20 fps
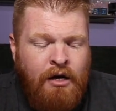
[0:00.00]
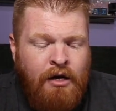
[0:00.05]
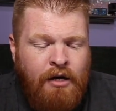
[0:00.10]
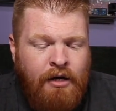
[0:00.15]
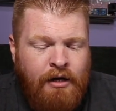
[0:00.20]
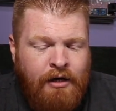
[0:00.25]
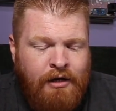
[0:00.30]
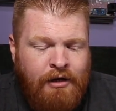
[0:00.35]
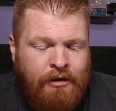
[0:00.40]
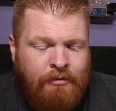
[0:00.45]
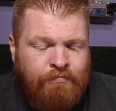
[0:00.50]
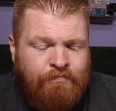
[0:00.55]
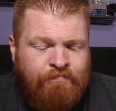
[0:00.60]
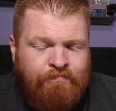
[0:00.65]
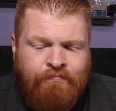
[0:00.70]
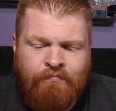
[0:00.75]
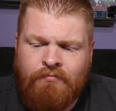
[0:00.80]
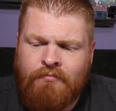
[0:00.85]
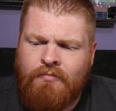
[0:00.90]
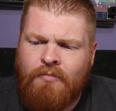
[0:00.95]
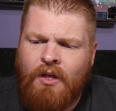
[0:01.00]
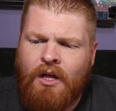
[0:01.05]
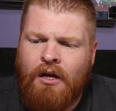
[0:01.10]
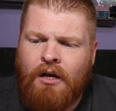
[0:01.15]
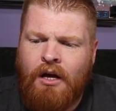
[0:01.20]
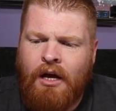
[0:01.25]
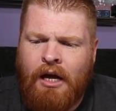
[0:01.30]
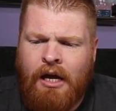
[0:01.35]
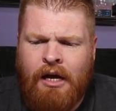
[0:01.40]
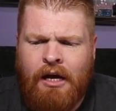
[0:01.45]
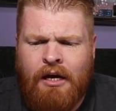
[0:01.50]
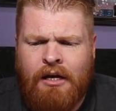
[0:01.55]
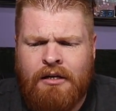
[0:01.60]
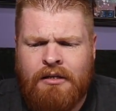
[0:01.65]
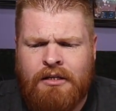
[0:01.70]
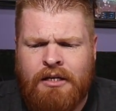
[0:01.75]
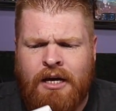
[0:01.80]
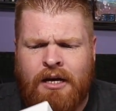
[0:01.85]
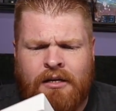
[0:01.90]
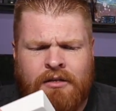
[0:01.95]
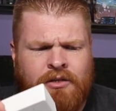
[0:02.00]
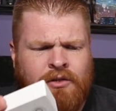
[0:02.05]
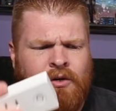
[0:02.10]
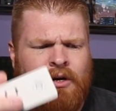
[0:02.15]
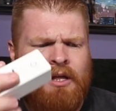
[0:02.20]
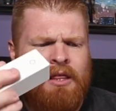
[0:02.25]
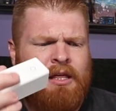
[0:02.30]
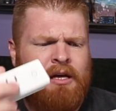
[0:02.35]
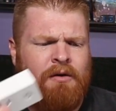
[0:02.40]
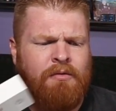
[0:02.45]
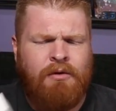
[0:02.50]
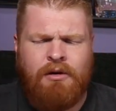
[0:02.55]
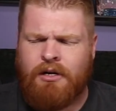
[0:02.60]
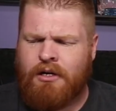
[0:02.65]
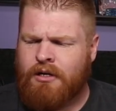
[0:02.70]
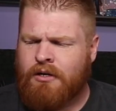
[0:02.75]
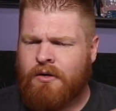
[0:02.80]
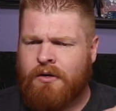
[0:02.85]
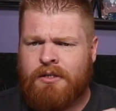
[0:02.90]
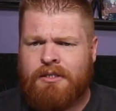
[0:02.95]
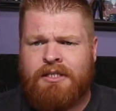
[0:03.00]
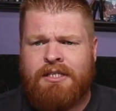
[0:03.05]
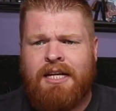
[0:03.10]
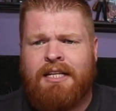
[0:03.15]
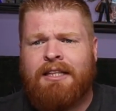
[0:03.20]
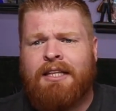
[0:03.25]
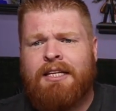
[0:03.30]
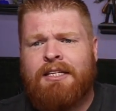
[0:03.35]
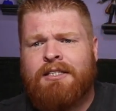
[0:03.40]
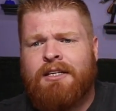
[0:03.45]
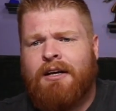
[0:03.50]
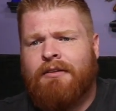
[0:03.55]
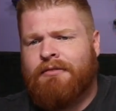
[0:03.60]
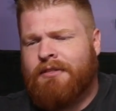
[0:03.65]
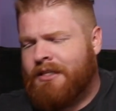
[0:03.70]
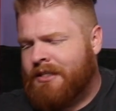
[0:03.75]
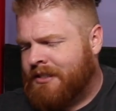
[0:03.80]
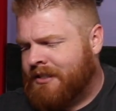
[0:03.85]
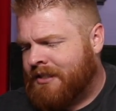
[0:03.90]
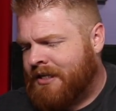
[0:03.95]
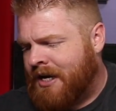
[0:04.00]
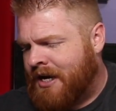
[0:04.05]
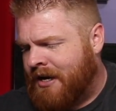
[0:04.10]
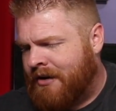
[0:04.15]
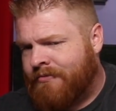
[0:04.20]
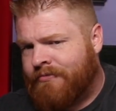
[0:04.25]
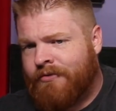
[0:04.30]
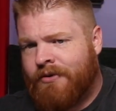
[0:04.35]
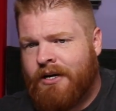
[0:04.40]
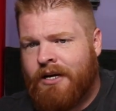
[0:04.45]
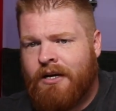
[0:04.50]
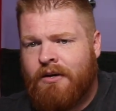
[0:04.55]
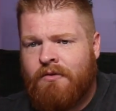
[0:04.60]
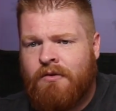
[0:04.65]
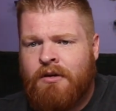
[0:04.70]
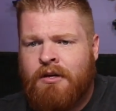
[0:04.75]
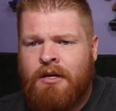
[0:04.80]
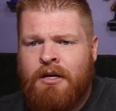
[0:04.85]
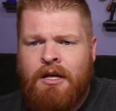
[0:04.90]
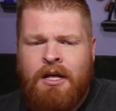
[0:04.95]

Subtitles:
And yeah, so I think we're going to go ahead and set these off to the side for now.